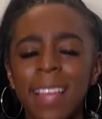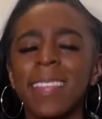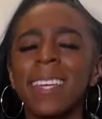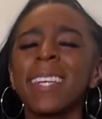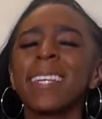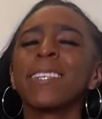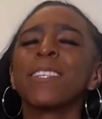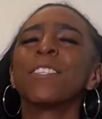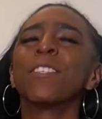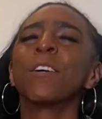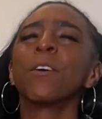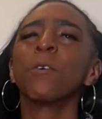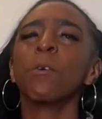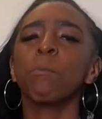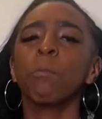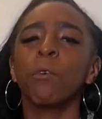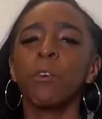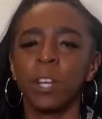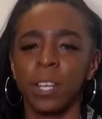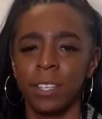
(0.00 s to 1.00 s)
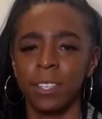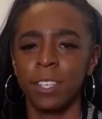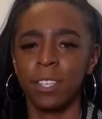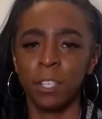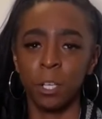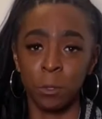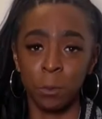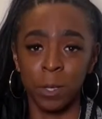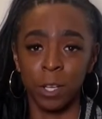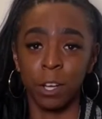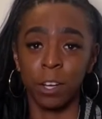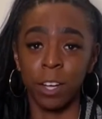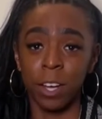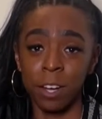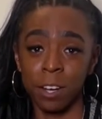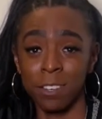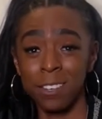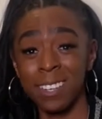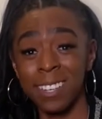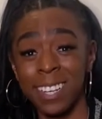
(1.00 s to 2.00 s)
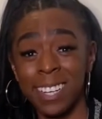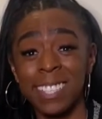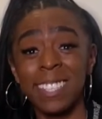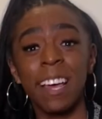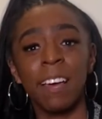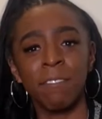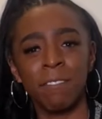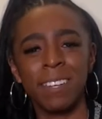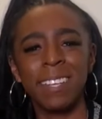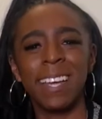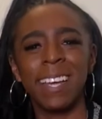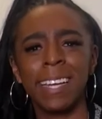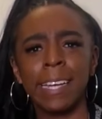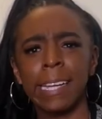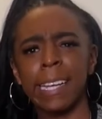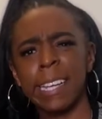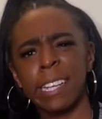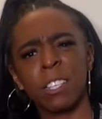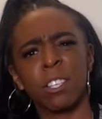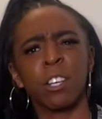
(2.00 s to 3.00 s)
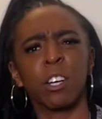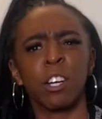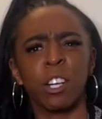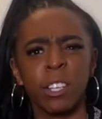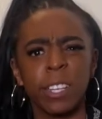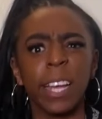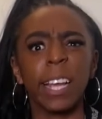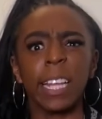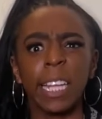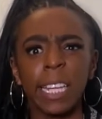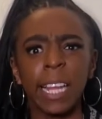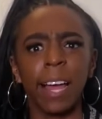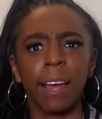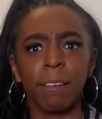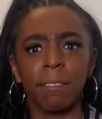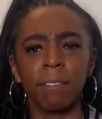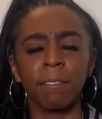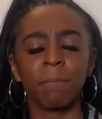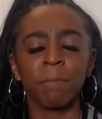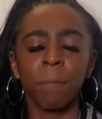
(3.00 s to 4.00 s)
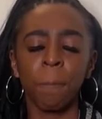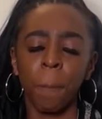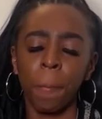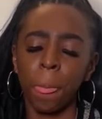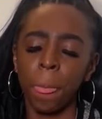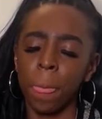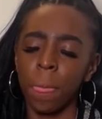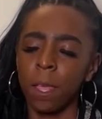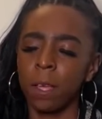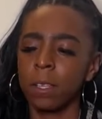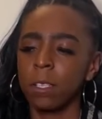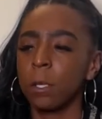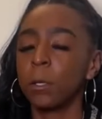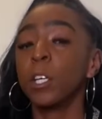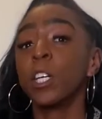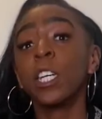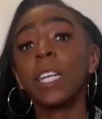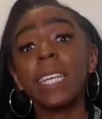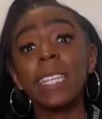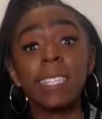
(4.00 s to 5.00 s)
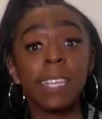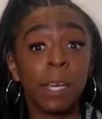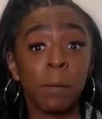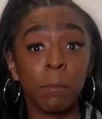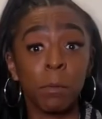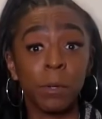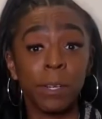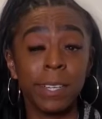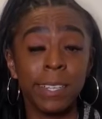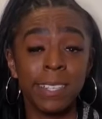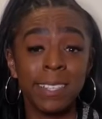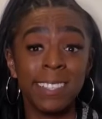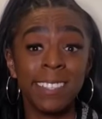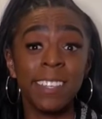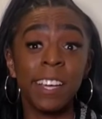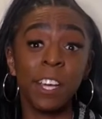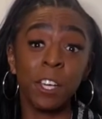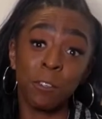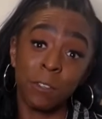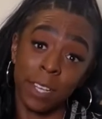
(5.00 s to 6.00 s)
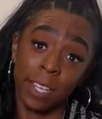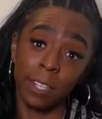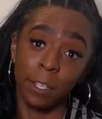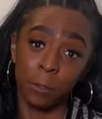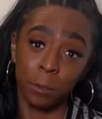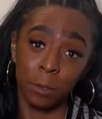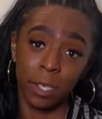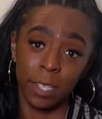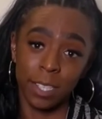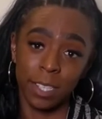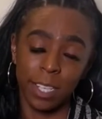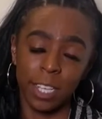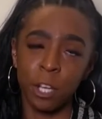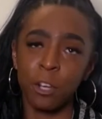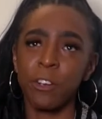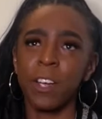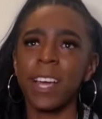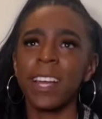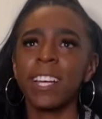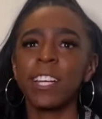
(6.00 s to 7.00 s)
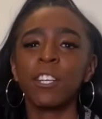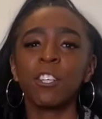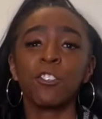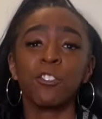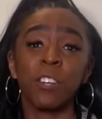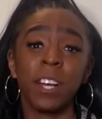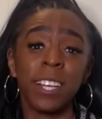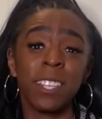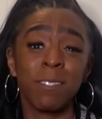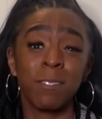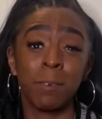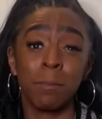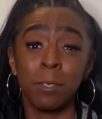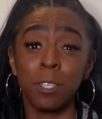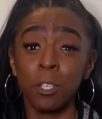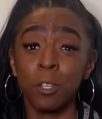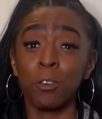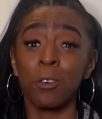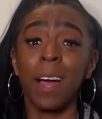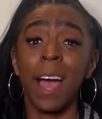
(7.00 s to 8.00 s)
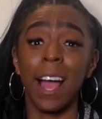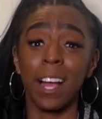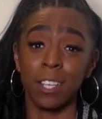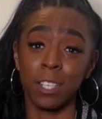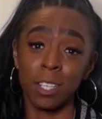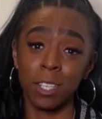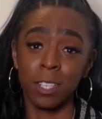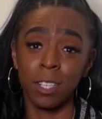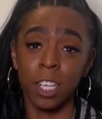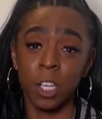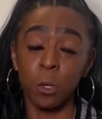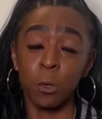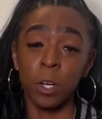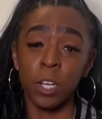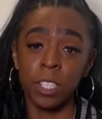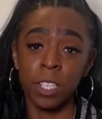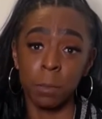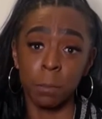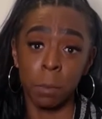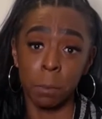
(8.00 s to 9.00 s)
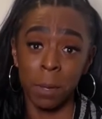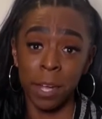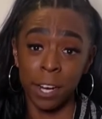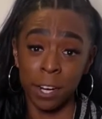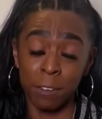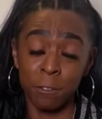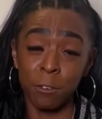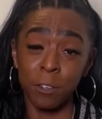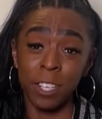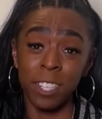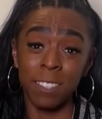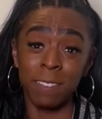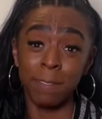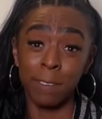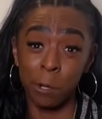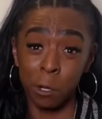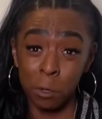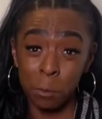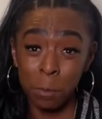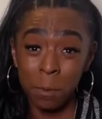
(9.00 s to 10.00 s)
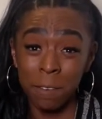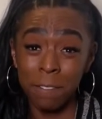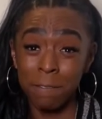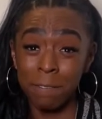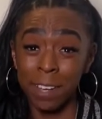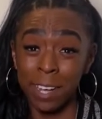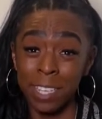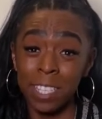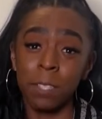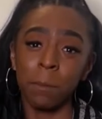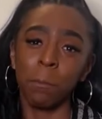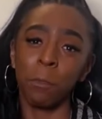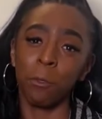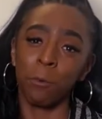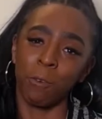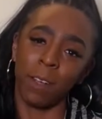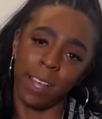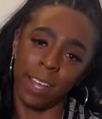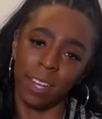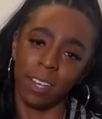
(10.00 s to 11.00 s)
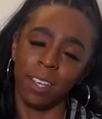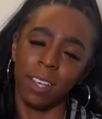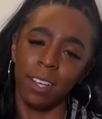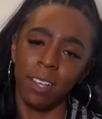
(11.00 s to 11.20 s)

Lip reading: think it is so important to know what your character does every day in his or her daily life. So a good example is Daniel Day-Lewis. He created a dress from scratch in order to prepare for his film, Phantom Thread,